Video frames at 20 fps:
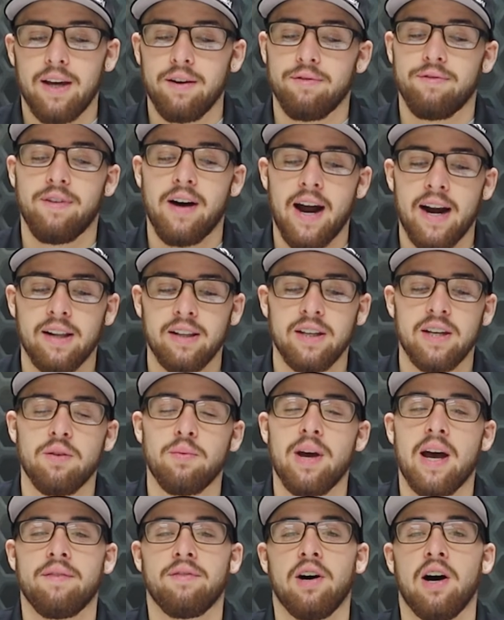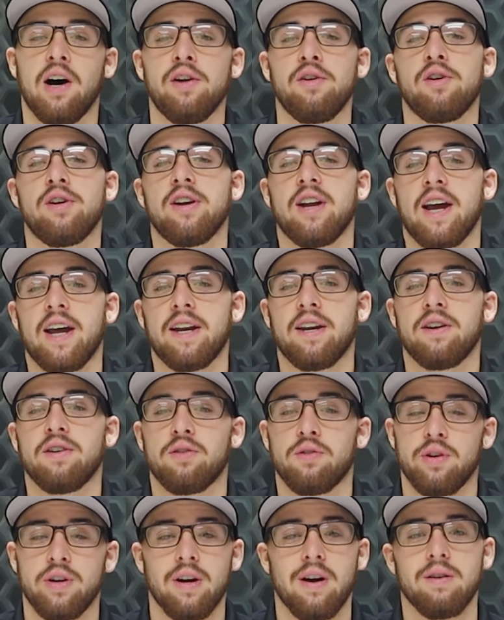And finally, we have
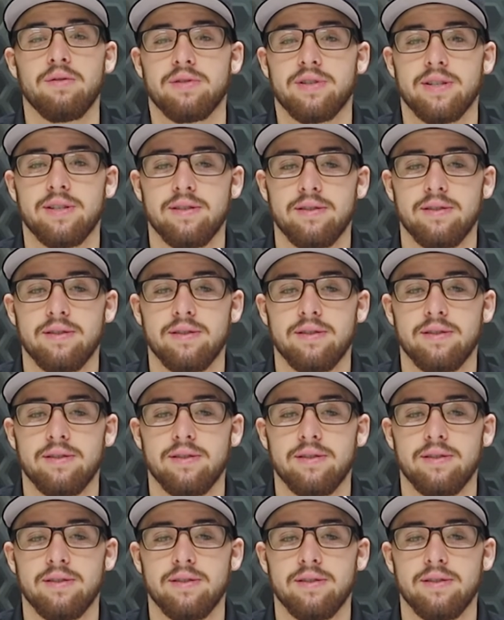180-degree hose